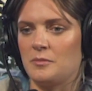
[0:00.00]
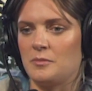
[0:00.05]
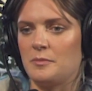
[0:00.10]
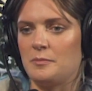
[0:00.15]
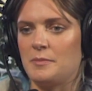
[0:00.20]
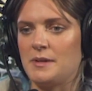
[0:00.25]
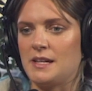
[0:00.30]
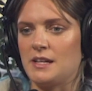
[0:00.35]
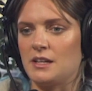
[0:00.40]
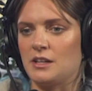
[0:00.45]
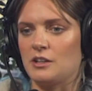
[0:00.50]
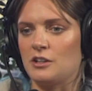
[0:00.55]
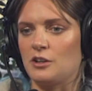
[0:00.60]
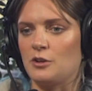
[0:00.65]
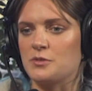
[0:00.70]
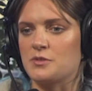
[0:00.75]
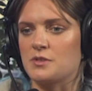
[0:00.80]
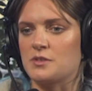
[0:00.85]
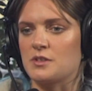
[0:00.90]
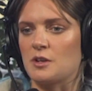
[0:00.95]
being
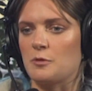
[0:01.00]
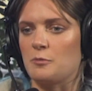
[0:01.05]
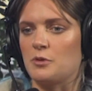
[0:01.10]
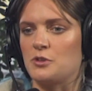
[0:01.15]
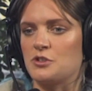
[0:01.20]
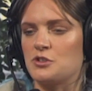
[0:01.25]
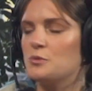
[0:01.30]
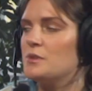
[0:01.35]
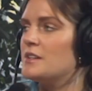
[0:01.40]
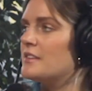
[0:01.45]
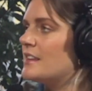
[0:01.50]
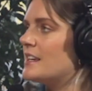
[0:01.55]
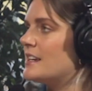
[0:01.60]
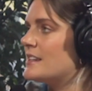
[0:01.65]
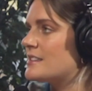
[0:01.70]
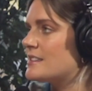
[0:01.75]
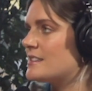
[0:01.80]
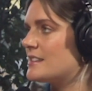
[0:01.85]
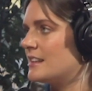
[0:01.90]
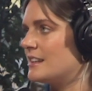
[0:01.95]
close to someone doing
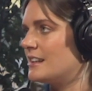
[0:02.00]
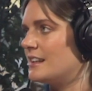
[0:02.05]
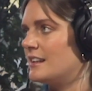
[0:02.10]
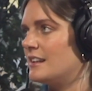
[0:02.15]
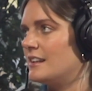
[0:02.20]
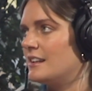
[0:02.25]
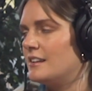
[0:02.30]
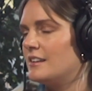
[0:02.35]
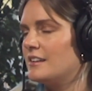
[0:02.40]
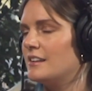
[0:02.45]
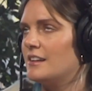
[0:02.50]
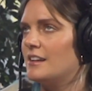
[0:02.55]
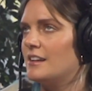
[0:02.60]
this and